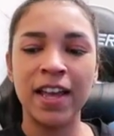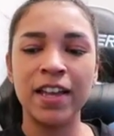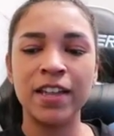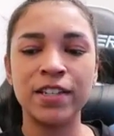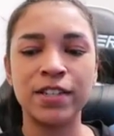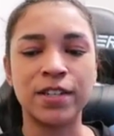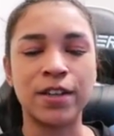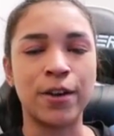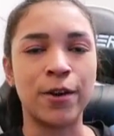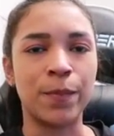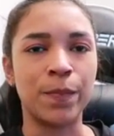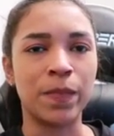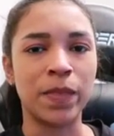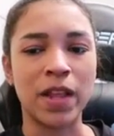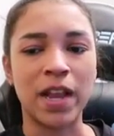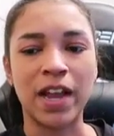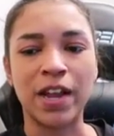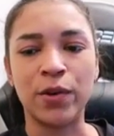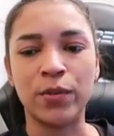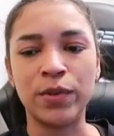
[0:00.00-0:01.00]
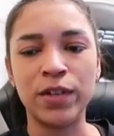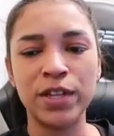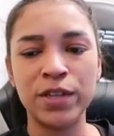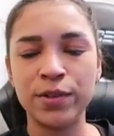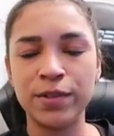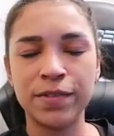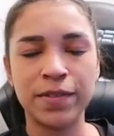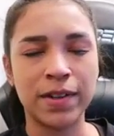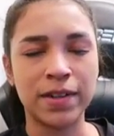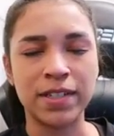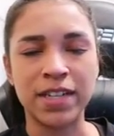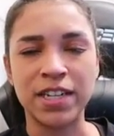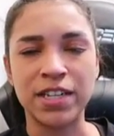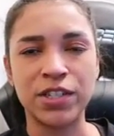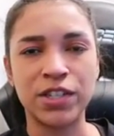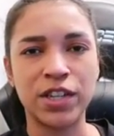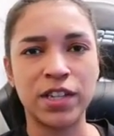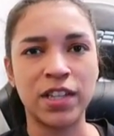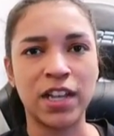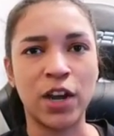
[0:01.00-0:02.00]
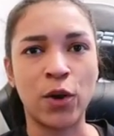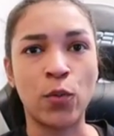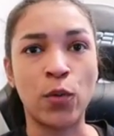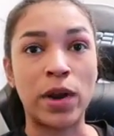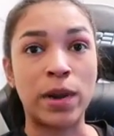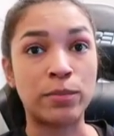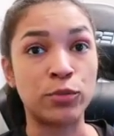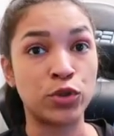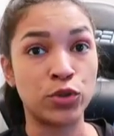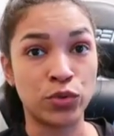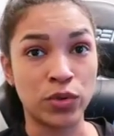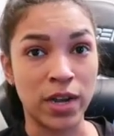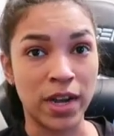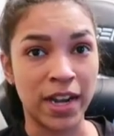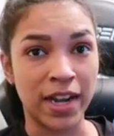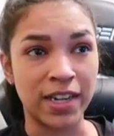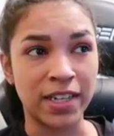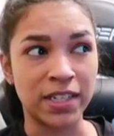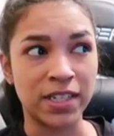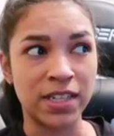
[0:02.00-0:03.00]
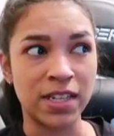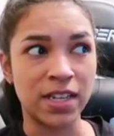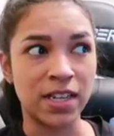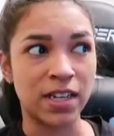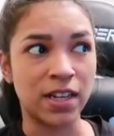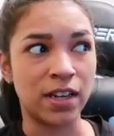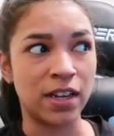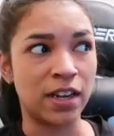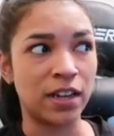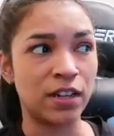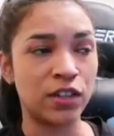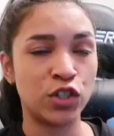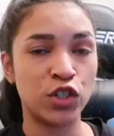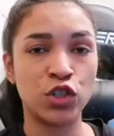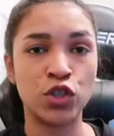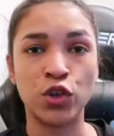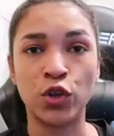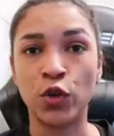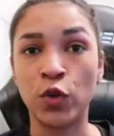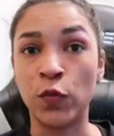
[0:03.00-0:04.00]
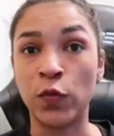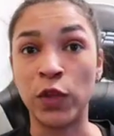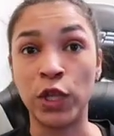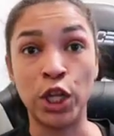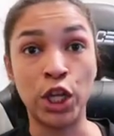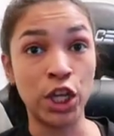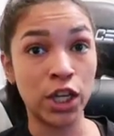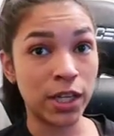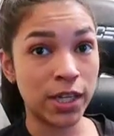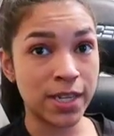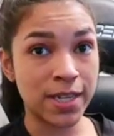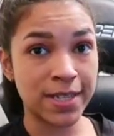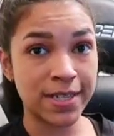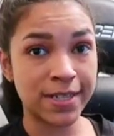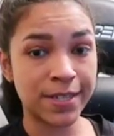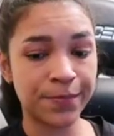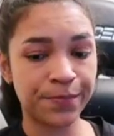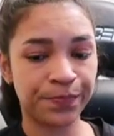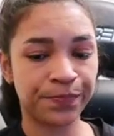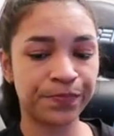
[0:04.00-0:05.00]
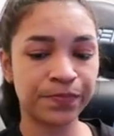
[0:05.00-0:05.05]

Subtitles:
So I only use foundation like when I'm trying to serve looks.